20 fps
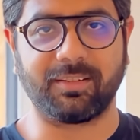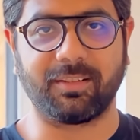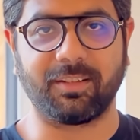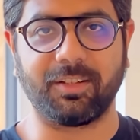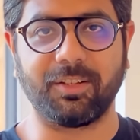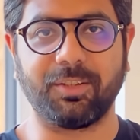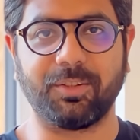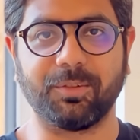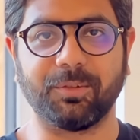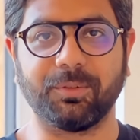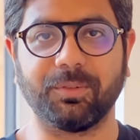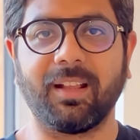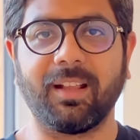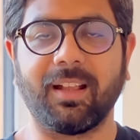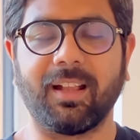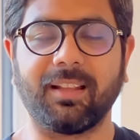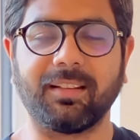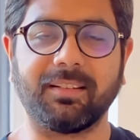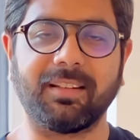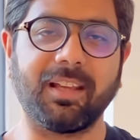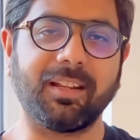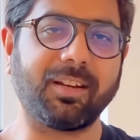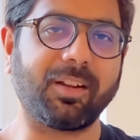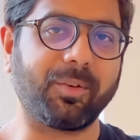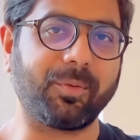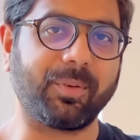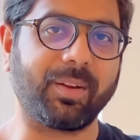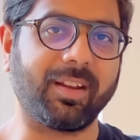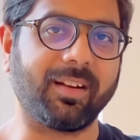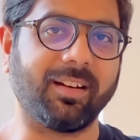the issue. And then I
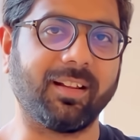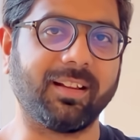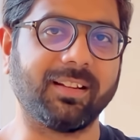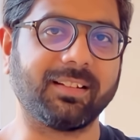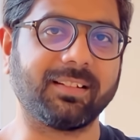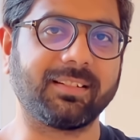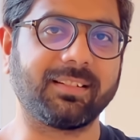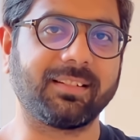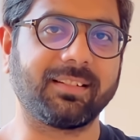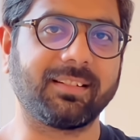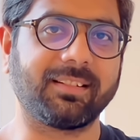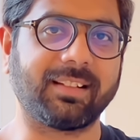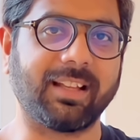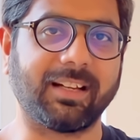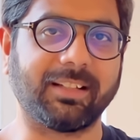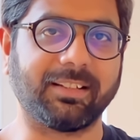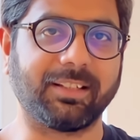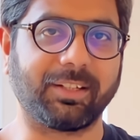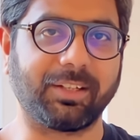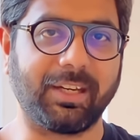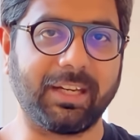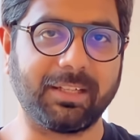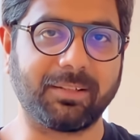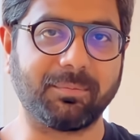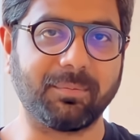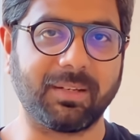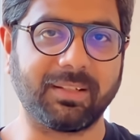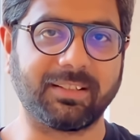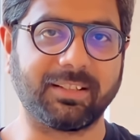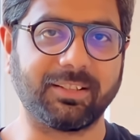realized that the Git
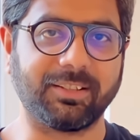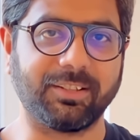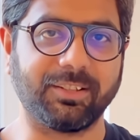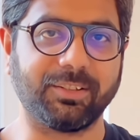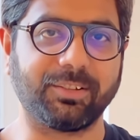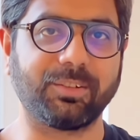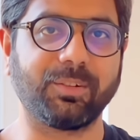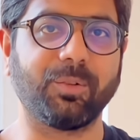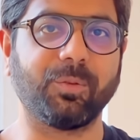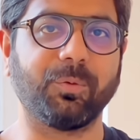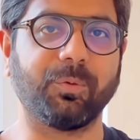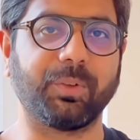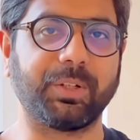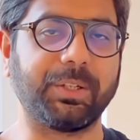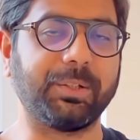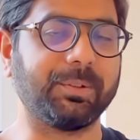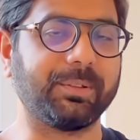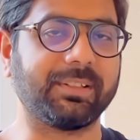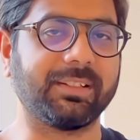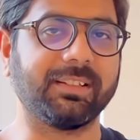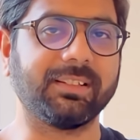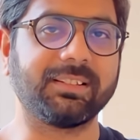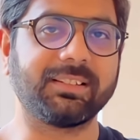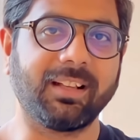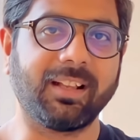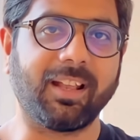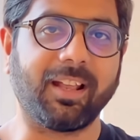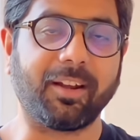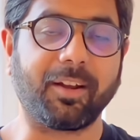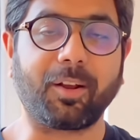messages were
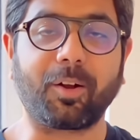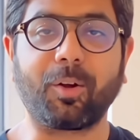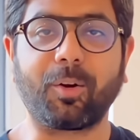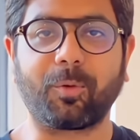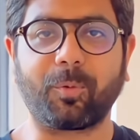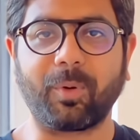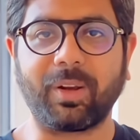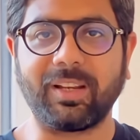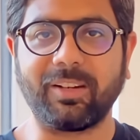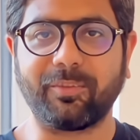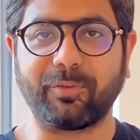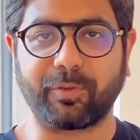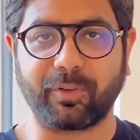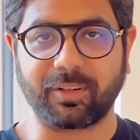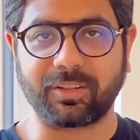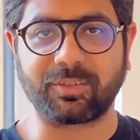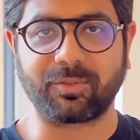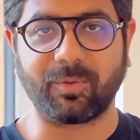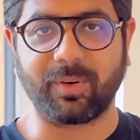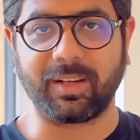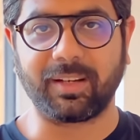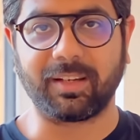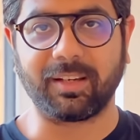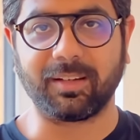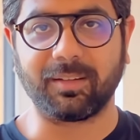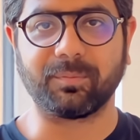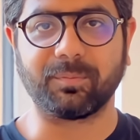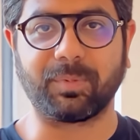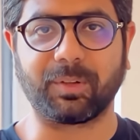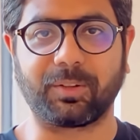useless. And I got really
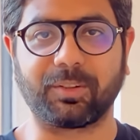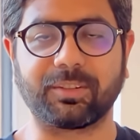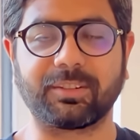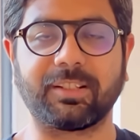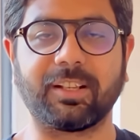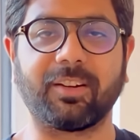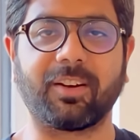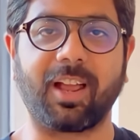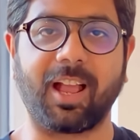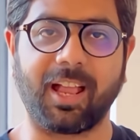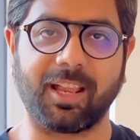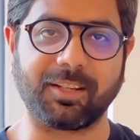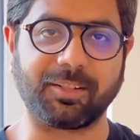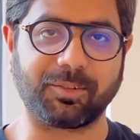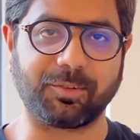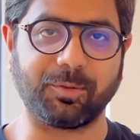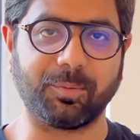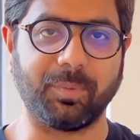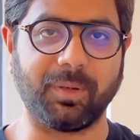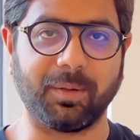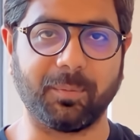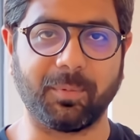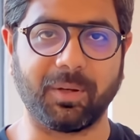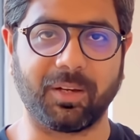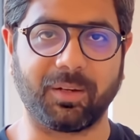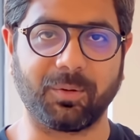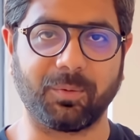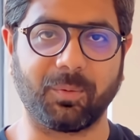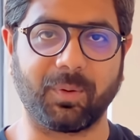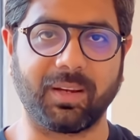frustrated because there has to be a
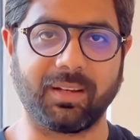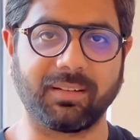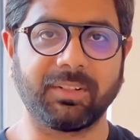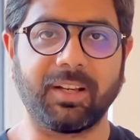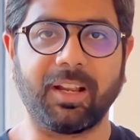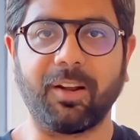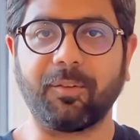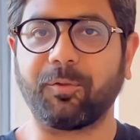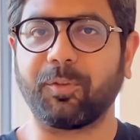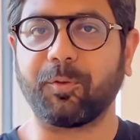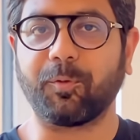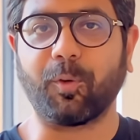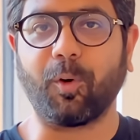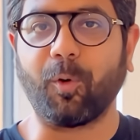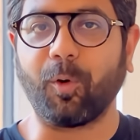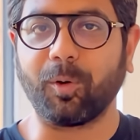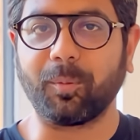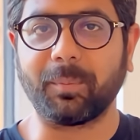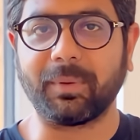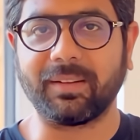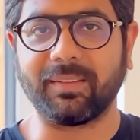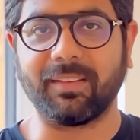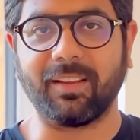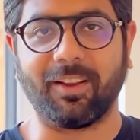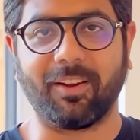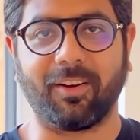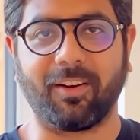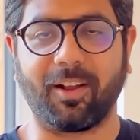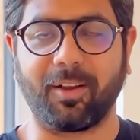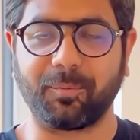better way. And we've all been
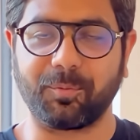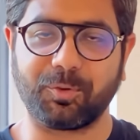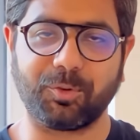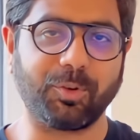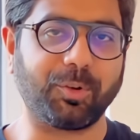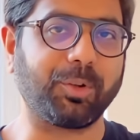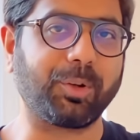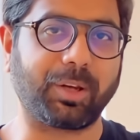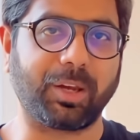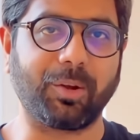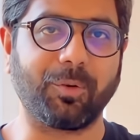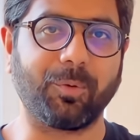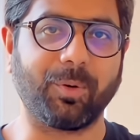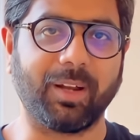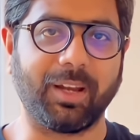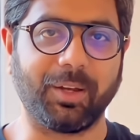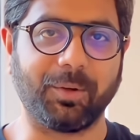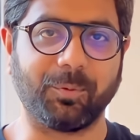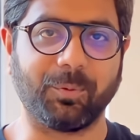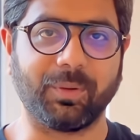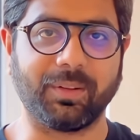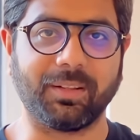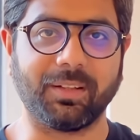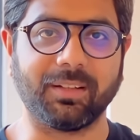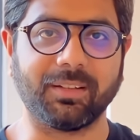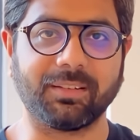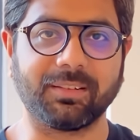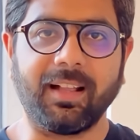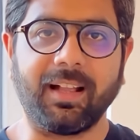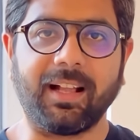there. I'm sure you can relate with
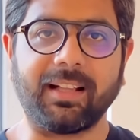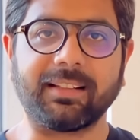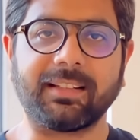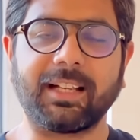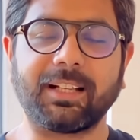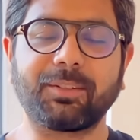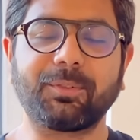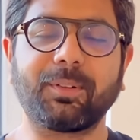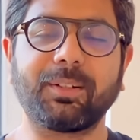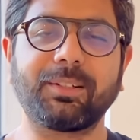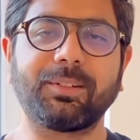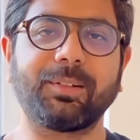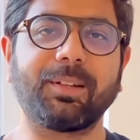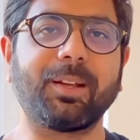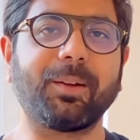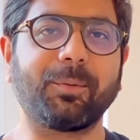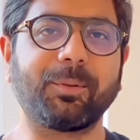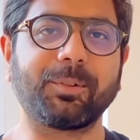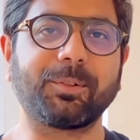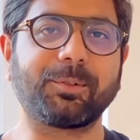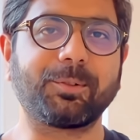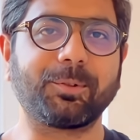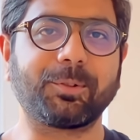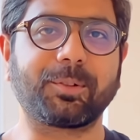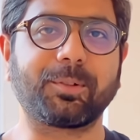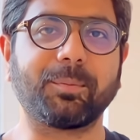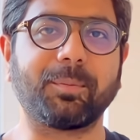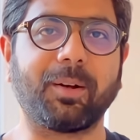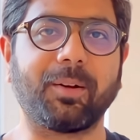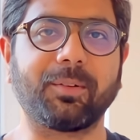this. And that's why today I want to
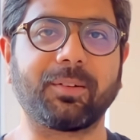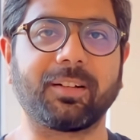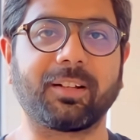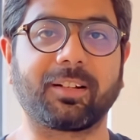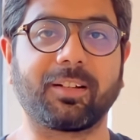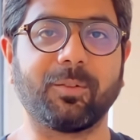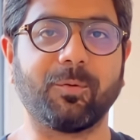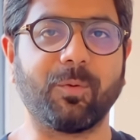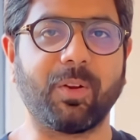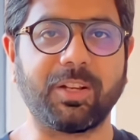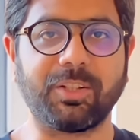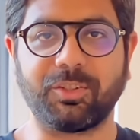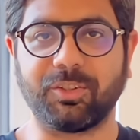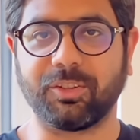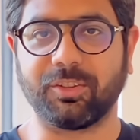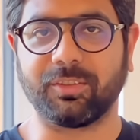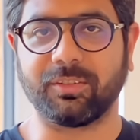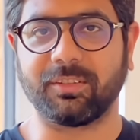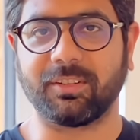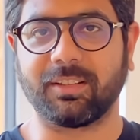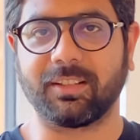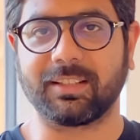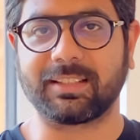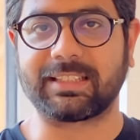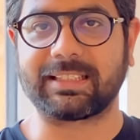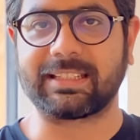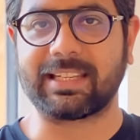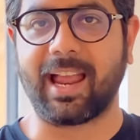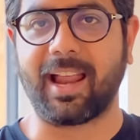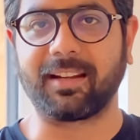talk about a convention, a
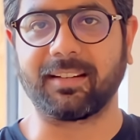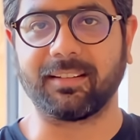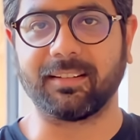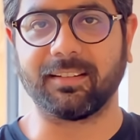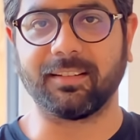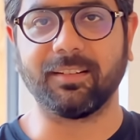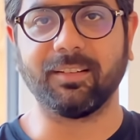standard